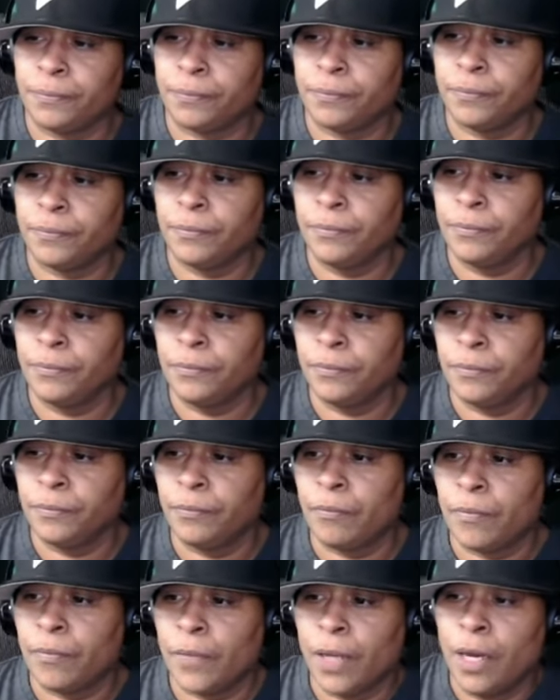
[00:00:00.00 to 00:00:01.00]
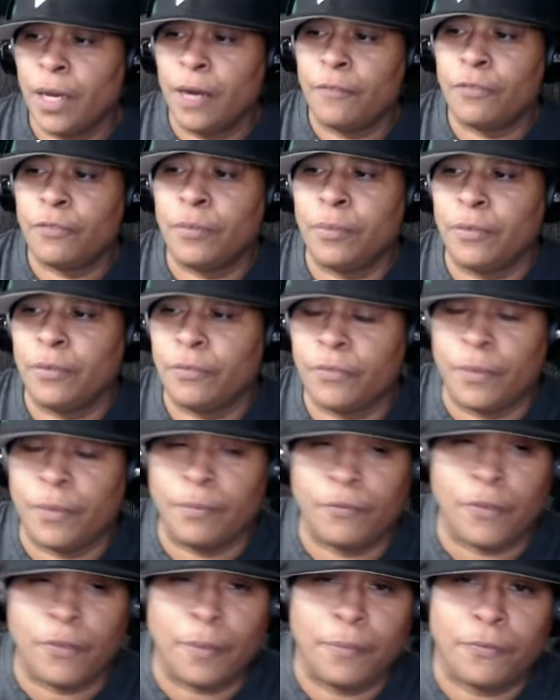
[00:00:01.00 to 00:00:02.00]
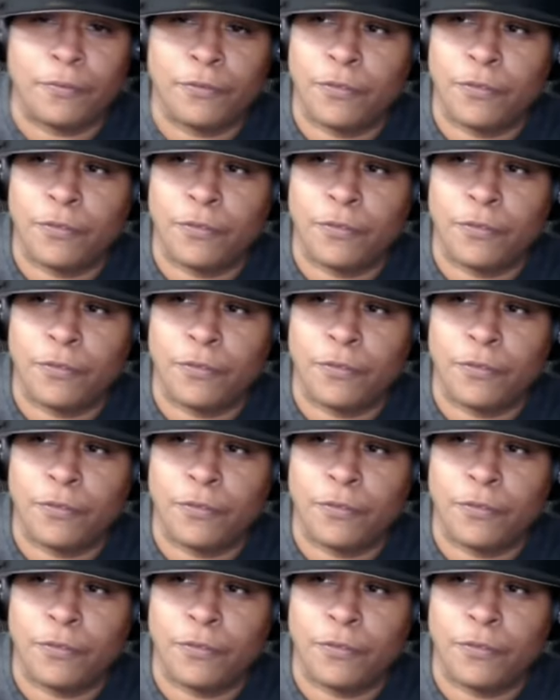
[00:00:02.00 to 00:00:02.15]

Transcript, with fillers: Mm-hmm. Right. Uh, from, from, from,